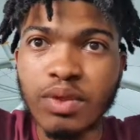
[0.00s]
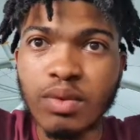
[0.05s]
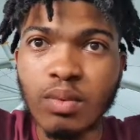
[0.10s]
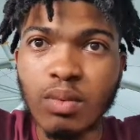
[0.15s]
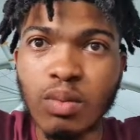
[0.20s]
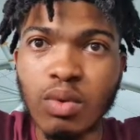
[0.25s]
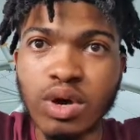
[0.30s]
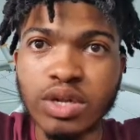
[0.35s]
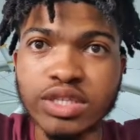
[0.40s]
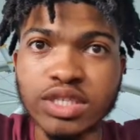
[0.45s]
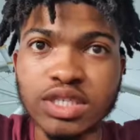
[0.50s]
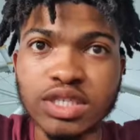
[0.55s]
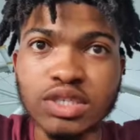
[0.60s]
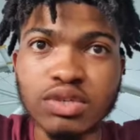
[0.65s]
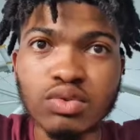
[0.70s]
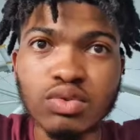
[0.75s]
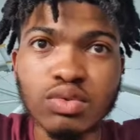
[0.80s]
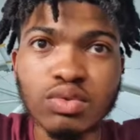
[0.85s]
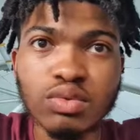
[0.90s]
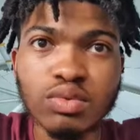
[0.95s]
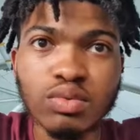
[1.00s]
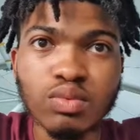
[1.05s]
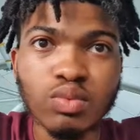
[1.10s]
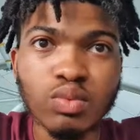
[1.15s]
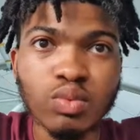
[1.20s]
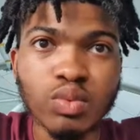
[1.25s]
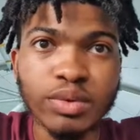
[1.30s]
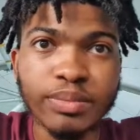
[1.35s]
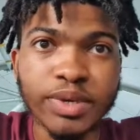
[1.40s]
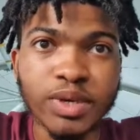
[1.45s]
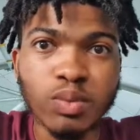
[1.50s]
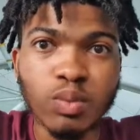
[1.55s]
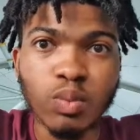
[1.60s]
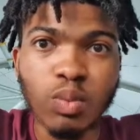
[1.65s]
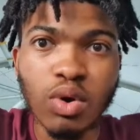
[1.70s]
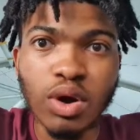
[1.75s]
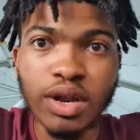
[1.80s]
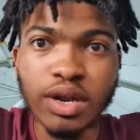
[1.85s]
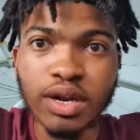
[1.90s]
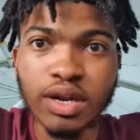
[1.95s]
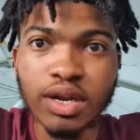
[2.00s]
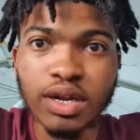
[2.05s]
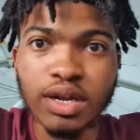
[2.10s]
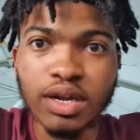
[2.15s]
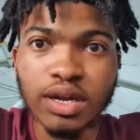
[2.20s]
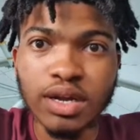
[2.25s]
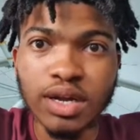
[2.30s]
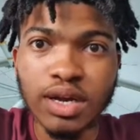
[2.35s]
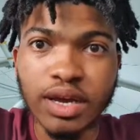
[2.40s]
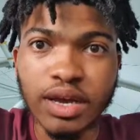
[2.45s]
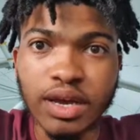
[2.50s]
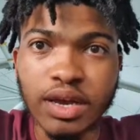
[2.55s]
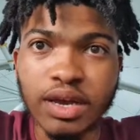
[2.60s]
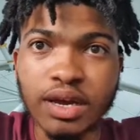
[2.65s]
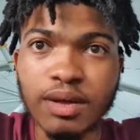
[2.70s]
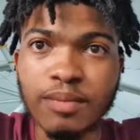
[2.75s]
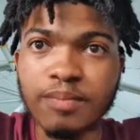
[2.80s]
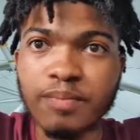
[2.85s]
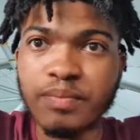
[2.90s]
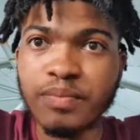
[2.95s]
1 0 will be 1 here,